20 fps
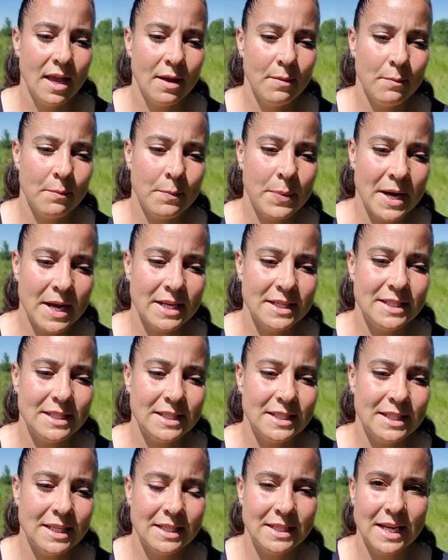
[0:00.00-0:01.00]
But
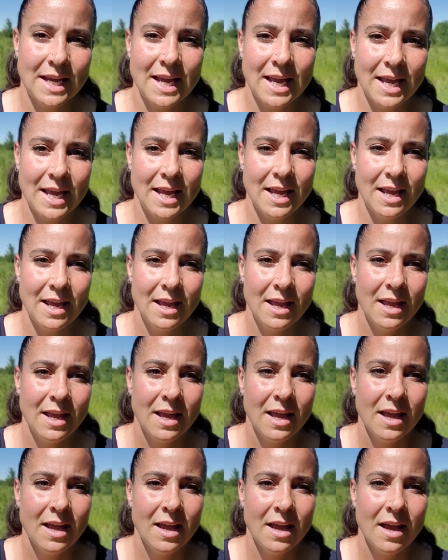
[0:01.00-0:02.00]
today,
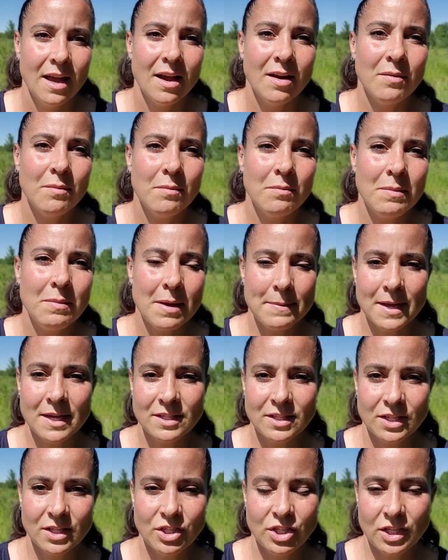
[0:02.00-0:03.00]
my
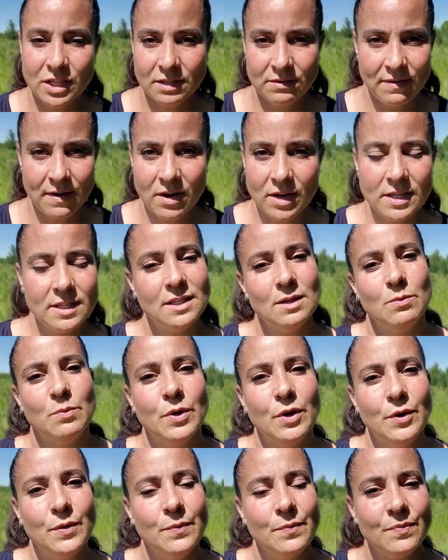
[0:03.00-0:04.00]
message is very
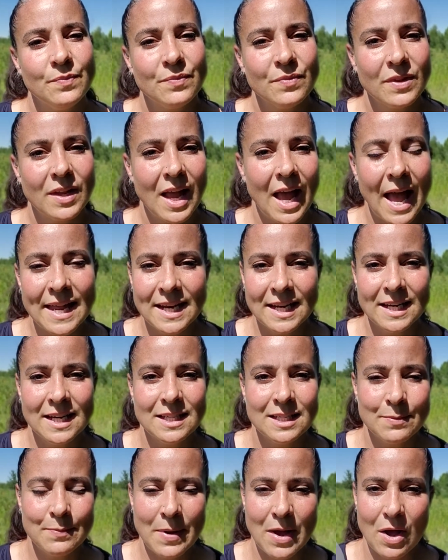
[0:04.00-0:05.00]
simple, and it is
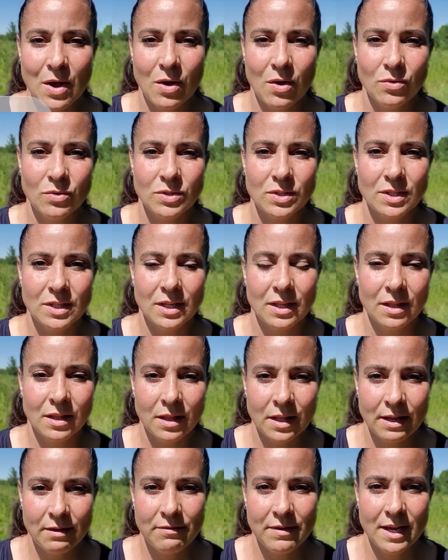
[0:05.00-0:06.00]
about
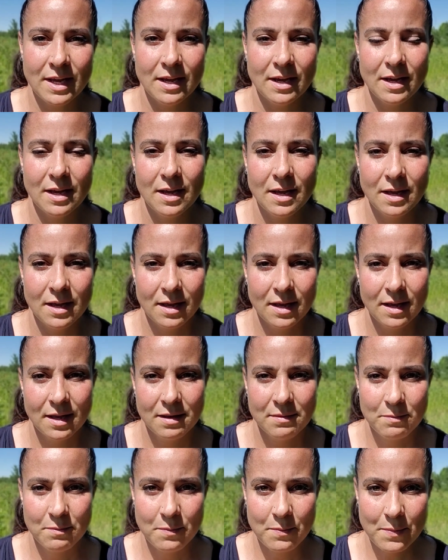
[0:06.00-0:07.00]
living
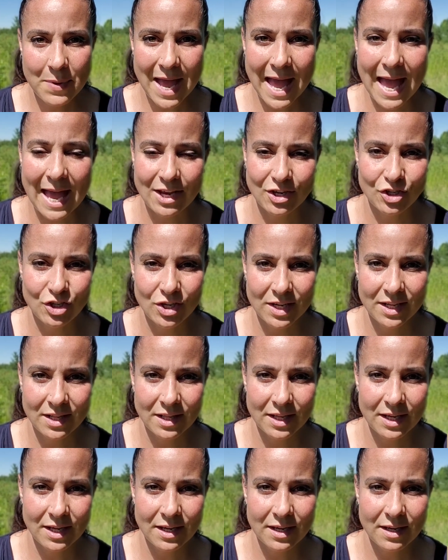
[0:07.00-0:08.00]

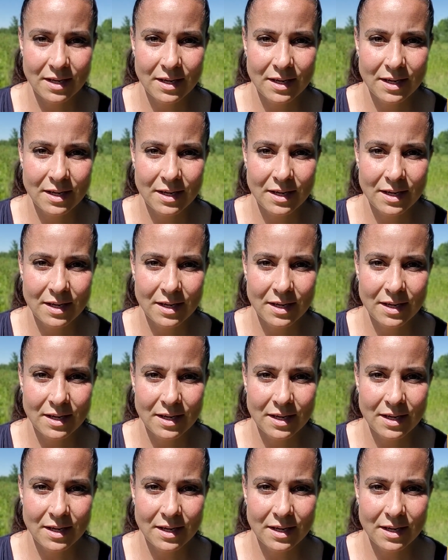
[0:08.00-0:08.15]
passionately.